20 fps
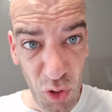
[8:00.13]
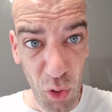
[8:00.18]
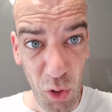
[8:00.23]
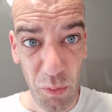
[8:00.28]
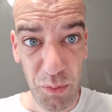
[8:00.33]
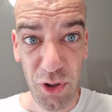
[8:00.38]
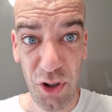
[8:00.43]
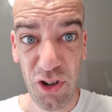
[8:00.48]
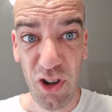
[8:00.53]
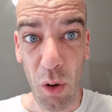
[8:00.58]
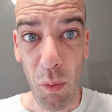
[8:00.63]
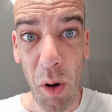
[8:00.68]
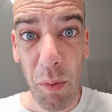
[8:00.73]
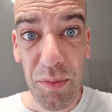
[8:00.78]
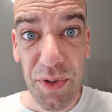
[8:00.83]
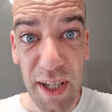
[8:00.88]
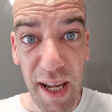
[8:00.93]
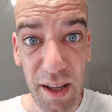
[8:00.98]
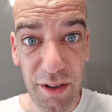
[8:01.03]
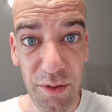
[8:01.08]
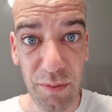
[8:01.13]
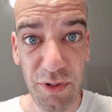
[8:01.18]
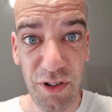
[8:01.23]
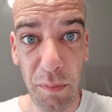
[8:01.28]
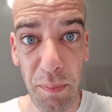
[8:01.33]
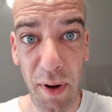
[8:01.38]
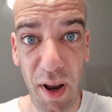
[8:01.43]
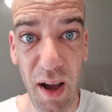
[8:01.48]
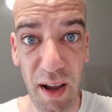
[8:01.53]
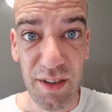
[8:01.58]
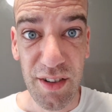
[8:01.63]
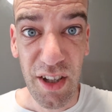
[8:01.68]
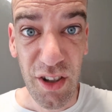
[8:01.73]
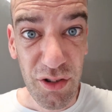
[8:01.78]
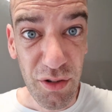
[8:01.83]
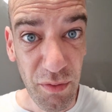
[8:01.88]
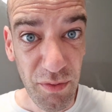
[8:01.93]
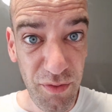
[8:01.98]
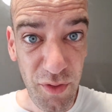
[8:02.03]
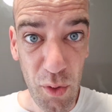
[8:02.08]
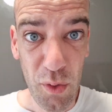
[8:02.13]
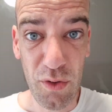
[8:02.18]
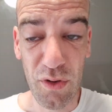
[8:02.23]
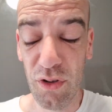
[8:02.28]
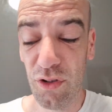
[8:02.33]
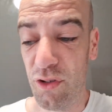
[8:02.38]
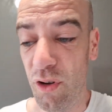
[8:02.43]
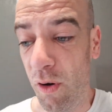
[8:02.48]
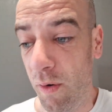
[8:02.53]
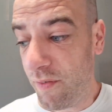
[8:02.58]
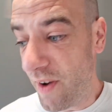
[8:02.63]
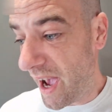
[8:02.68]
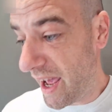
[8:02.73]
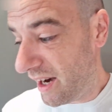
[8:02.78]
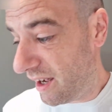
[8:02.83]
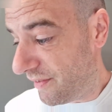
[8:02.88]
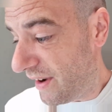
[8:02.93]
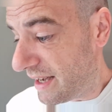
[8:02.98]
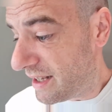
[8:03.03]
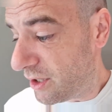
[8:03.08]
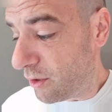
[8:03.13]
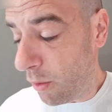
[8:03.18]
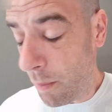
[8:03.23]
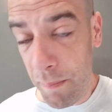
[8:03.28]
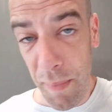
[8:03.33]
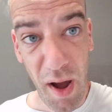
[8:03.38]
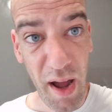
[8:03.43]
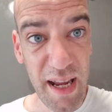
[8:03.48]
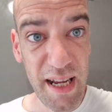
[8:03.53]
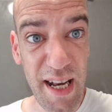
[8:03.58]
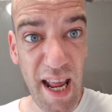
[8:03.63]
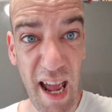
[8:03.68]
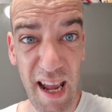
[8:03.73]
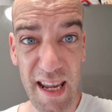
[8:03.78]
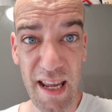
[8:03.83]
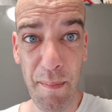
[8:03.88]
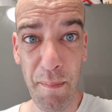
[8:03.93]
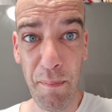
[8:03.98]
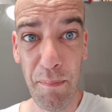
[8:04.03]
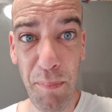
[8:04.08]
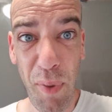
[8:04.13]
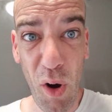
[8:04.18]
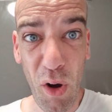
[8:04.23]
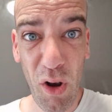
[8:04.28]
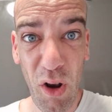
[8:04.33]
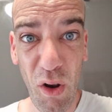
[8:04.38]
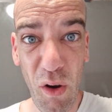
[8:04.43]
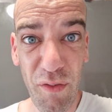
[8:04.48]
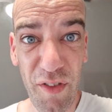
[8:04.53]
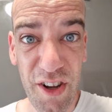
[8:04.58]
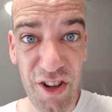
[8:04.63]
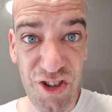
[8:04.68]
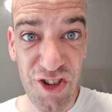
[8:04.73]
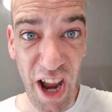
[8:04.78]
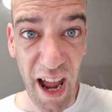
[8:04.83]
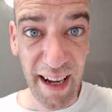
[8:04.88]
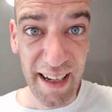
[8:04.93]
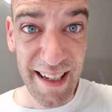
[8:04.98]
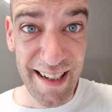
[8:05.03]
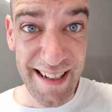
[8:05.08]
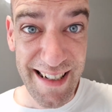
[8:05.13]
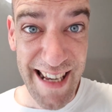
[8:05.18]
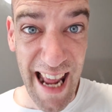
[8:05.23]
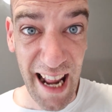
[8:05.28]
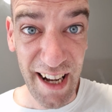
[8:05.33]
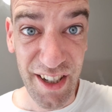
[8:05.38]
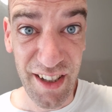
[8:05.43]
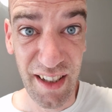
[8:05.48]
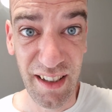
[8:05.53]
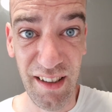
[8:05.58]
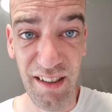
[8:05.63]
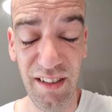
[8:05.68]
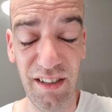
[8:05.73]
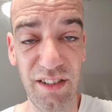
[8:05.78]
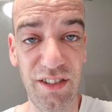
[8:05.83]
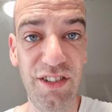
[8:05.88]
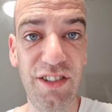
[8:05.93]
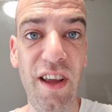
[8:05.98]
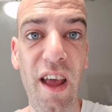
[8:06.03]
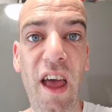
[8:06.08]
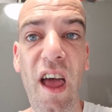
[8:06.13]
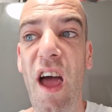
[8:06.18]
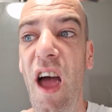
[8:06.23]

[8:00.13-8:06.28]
gone up to the co-op to get some supplies in, some food and stuff, and I've ended up buying a bottle of Jack Daniels.